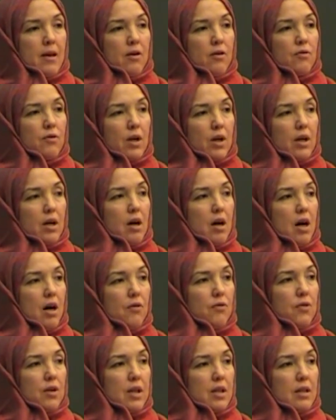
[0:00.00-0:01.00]
very
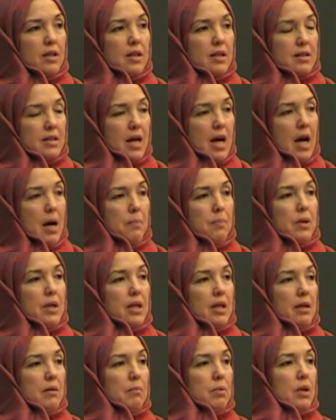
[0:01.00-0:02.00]
often it's
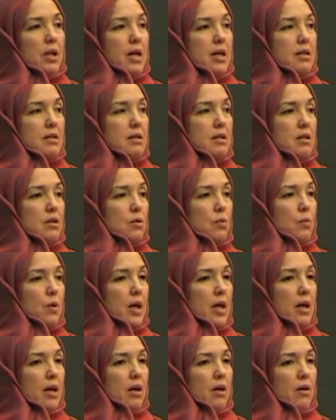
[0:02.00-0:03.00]
happening in places
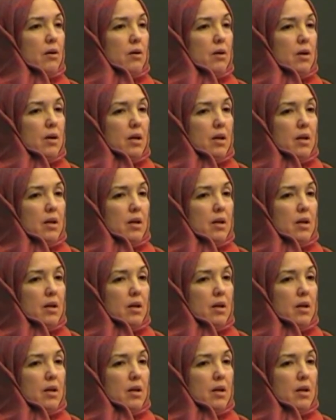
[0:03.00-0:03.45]
where